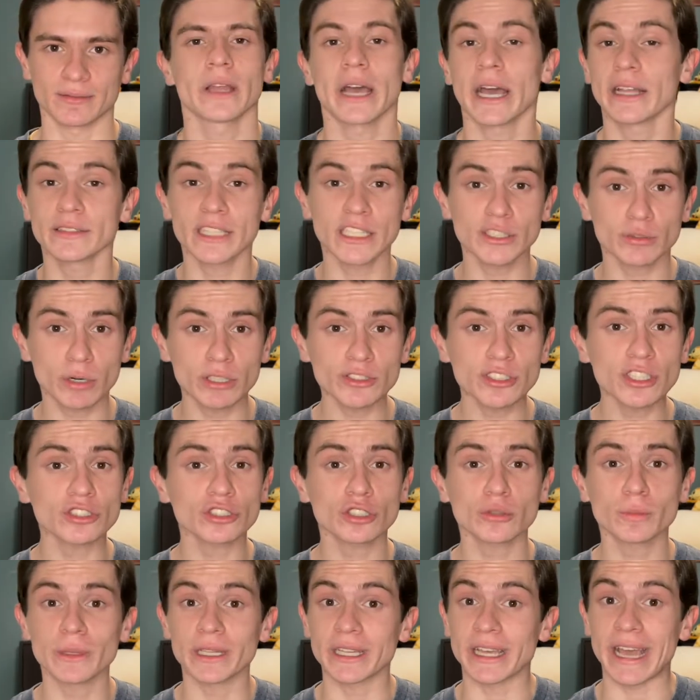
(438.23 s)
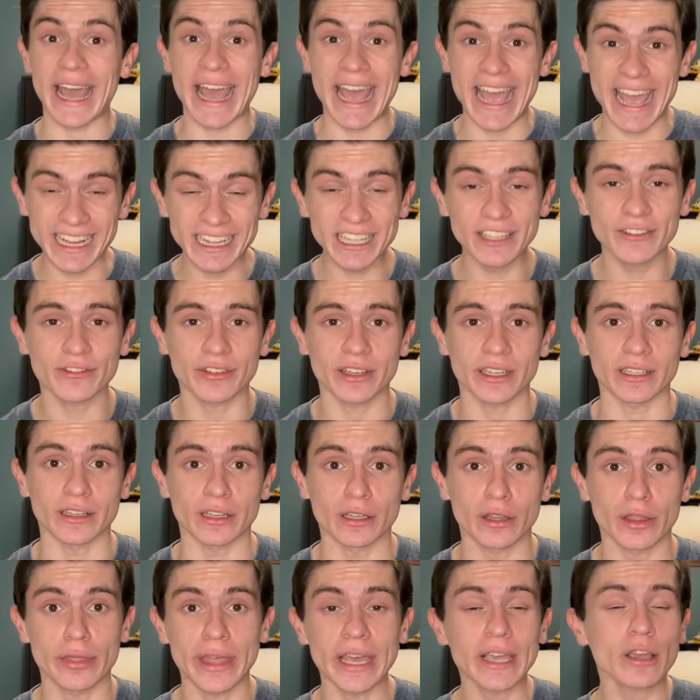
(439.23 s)
And these riches could be anything.
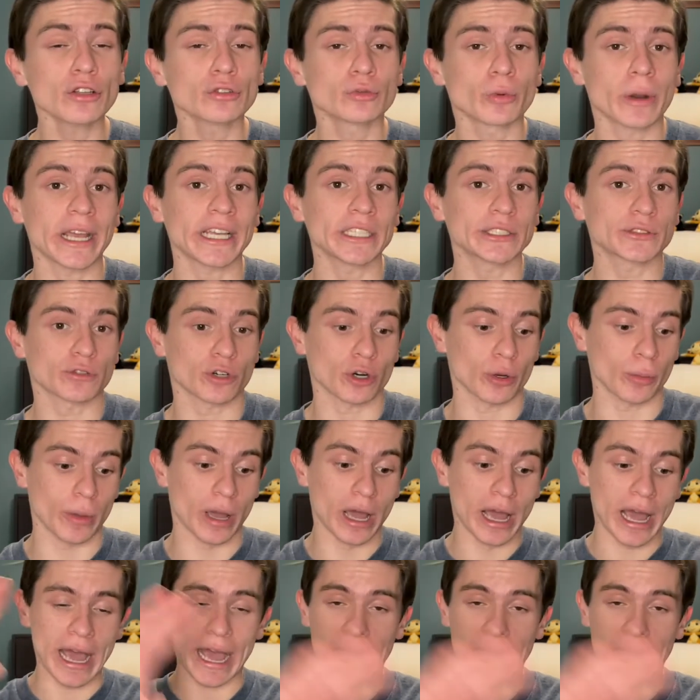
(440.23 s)
They could range from